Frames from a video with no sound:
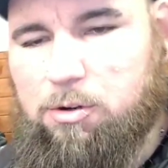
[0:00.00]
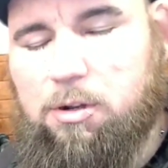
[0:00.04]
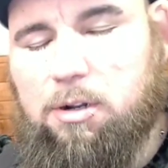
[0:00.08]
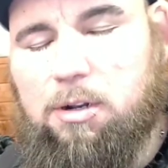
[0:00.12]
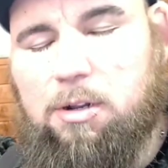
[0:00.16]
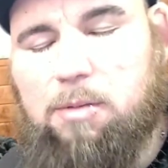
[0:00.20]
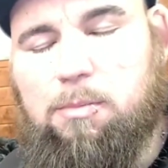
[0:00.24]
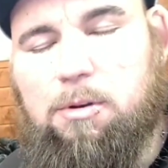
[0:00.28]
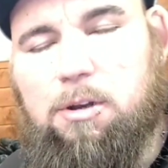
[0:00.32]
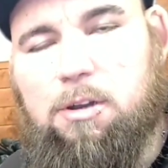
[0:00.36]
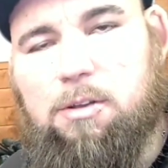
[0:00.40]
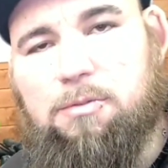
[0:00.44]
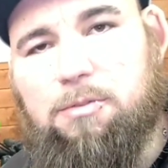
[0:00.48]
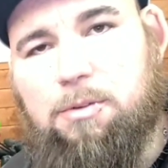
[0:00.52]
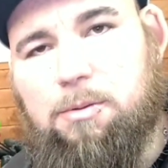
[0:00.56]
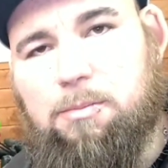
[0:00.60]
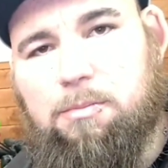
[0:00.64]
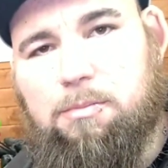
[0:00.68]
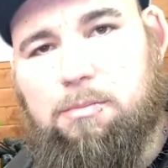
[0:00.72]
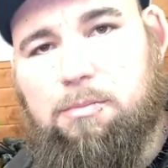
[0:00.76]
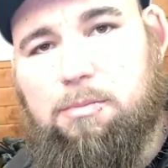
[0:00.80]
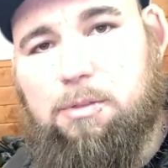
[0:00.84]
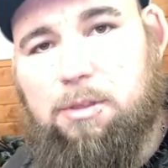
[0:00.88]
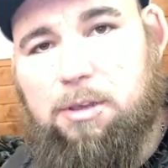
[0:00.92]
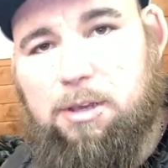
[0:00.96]
Charlie bike
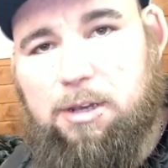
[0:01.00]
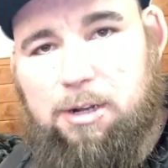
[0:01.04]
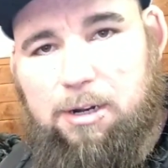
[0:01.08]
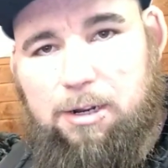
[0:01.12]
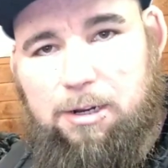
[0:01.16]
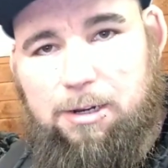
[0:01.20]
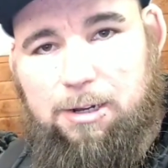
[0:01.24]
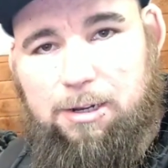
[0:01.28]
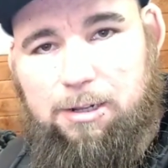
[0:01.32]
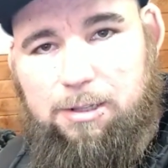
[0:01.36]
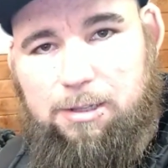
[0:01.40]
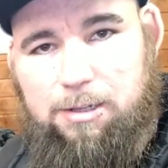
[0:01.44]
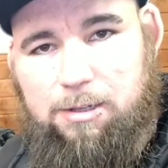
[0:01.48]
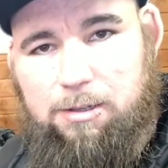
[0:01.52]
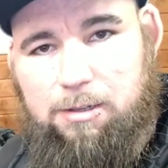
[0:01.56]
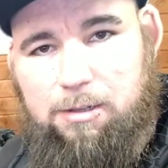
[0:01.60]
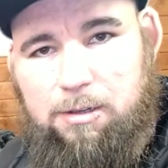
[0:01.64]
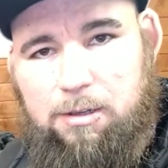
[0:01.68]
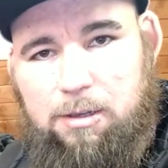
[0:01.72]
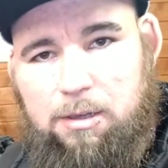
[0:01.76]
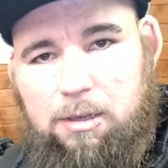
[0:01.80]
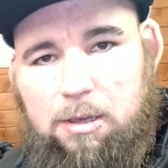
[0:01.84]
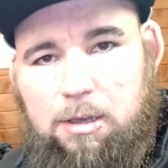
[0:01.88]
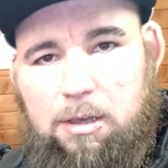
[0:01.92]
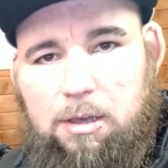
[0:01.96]
from the early 90s,
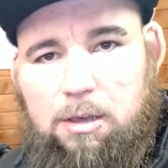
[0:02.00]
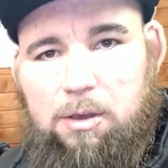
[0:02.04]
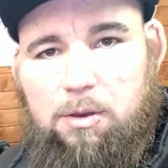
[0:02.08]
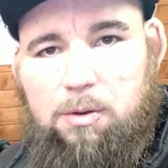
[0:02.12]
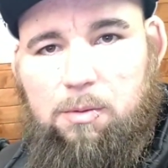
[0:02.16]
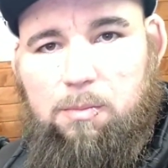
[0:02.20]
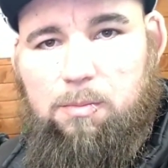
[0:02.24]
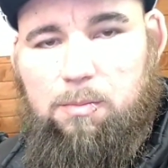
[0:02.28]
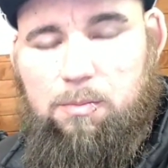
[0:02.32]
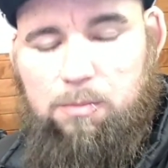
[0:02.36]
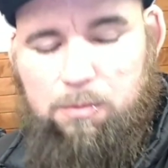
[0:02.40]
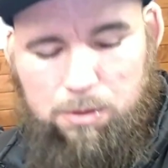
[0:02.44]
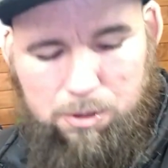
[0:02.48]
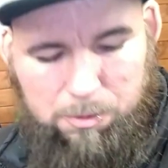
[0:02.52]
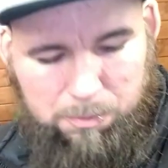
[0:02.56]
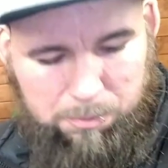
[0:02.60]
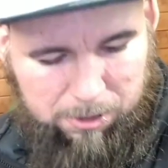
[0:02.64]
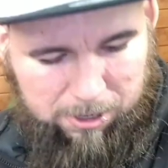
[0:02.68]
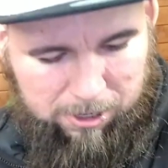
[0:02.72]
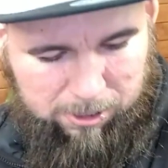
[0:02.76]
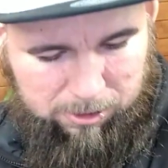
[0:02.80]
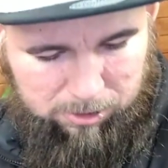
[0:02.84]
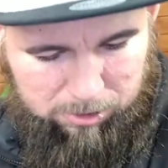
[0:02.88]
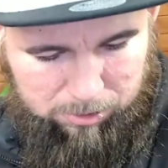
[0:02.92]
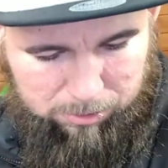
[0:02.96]

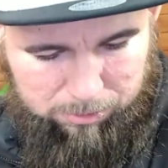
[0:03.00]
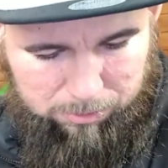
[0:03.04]
compared